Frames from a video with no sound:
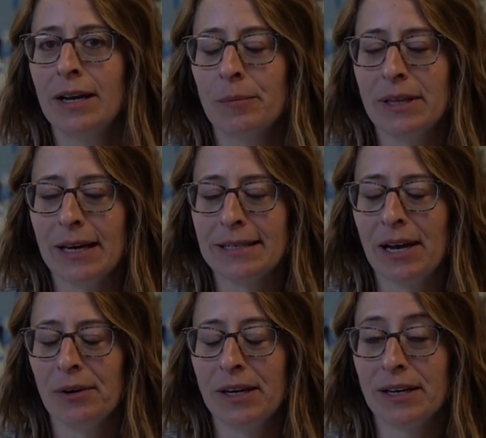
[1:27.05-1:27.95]
But that's
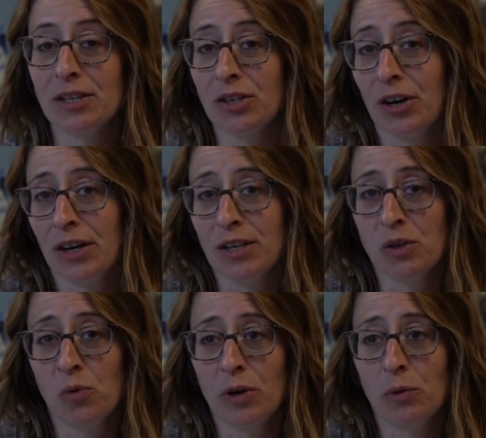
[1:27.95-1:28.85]
how it got started.
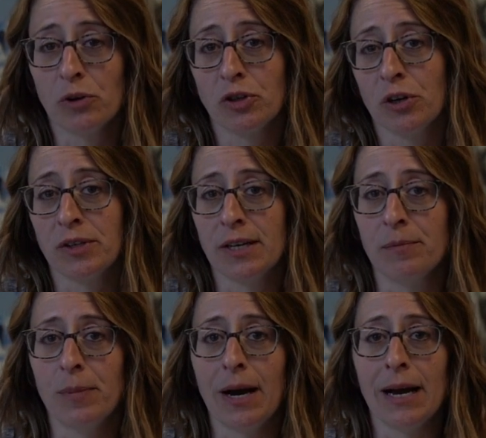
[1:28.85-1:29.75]
So we were
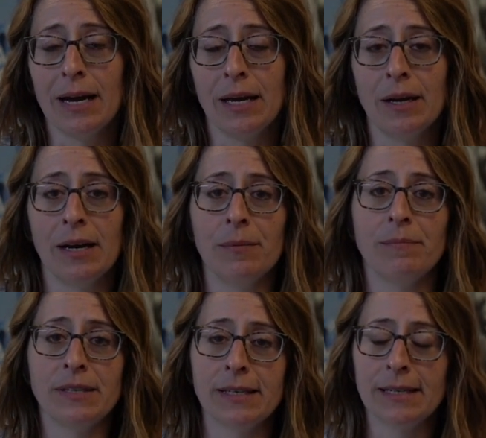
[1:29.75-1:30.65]
chosen by um,
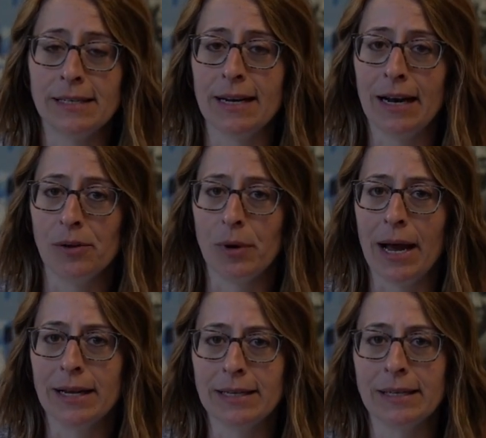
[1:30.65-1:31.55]
the Cincinnati
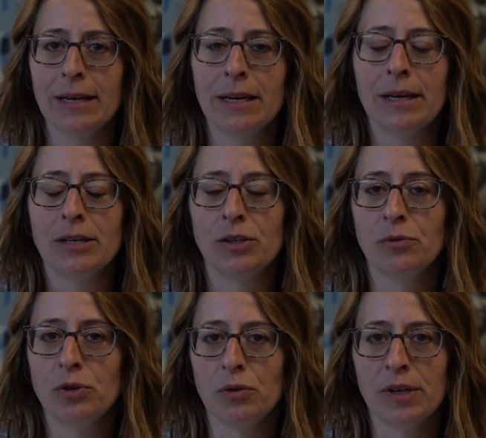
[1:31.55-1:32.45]
Reds
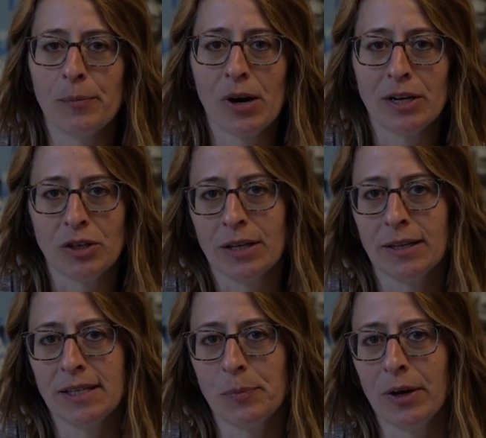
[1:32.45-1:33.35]
to do the project
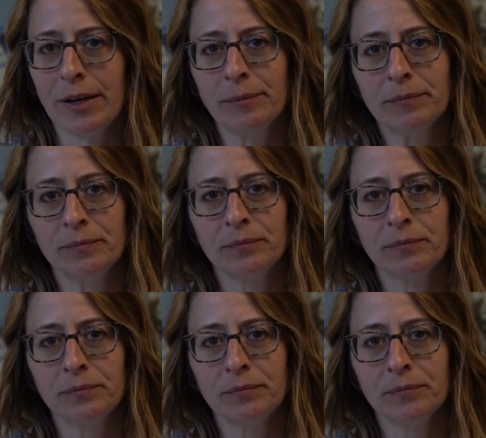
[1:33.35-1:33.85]
this spring.